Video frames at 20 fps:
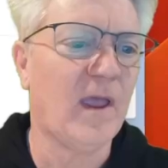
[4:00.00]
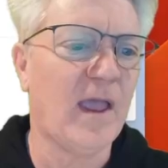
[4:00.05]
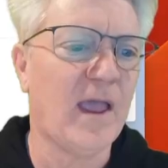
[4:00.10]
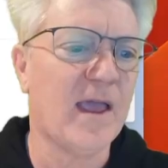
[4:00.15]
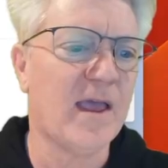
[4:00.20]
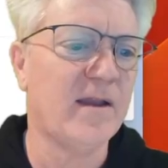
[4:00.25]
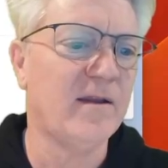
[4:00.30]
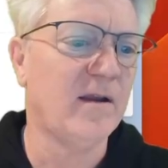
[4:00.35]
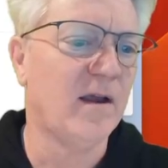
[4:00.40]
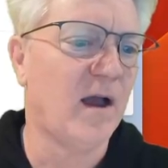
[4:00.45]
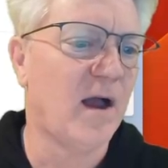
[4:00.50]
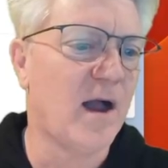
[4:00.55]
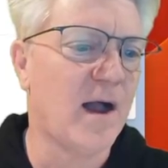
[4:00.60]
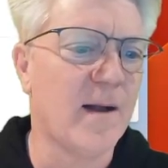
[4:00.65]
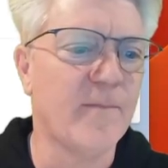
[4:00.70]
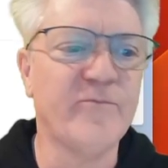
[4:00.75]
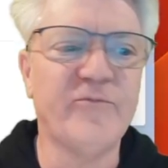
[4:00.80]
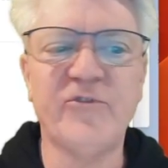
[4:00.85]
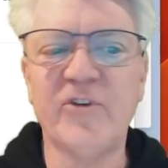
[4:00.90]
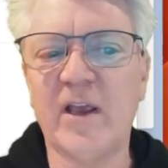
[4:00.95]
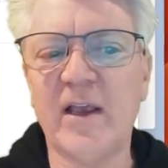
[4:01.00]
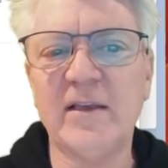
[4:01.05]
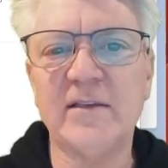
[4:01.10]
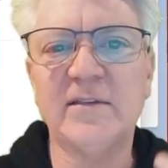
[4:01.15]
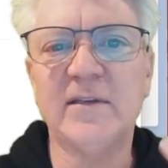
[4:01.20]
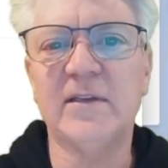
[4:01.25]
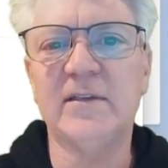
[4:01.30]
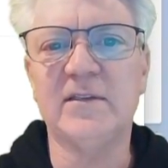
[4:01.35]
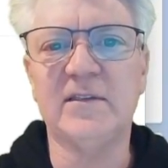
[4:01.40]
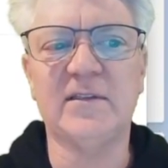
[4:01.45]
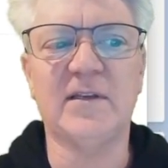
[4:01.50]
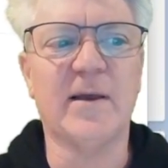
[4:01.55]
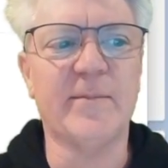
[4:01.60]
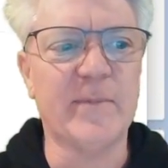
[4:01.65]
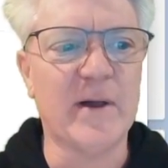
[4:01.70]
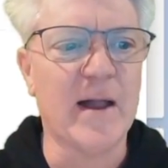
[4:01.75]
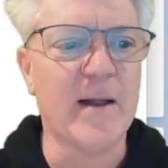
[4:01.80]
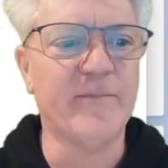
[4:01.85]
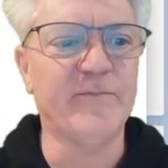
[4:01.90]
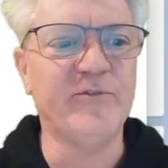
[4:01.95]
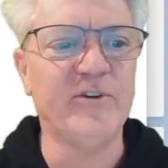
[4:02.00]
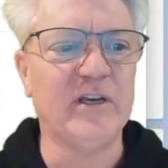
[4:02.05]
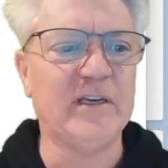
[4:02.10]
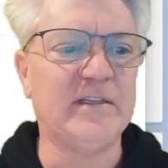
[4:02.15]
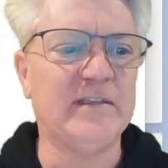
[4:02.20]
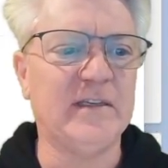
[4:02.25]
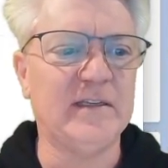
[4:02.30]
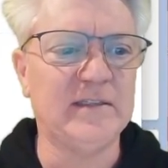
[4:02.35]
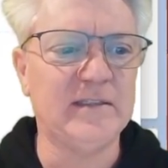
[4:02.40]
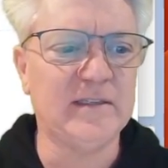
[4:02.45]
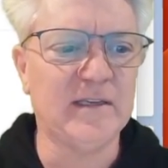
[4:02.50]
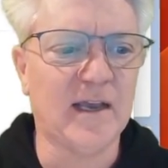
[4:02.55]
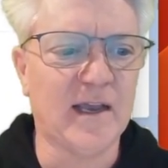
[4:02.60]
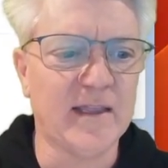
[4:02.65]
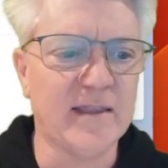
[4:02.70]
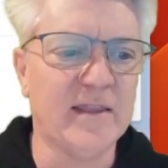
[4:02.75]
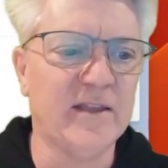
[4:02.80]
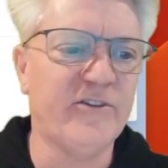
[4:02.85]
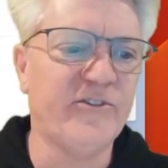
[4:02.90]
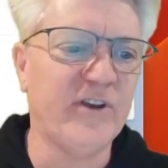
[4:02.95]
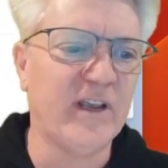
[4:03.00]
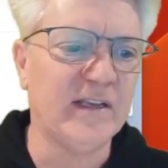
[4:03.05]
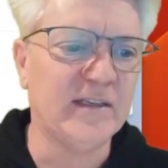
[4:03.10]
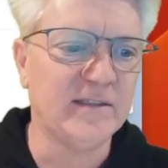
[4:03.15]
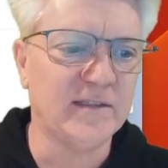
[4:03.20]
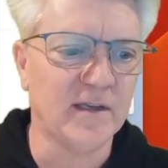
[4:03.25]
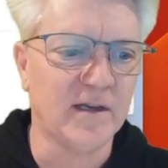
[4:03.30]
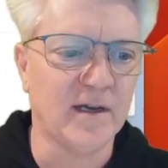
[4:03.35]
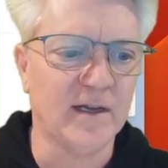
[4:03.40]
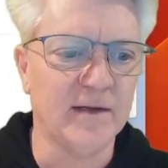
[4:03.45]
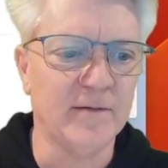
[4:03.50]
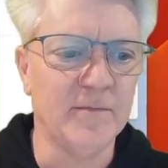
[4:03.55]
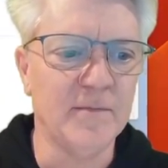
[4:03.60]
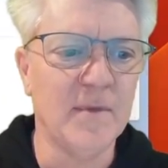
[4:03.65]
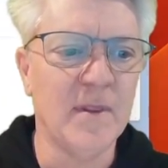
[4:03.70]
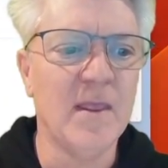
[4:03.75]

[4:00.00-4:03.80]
had objects and sub-objects inside the JSON.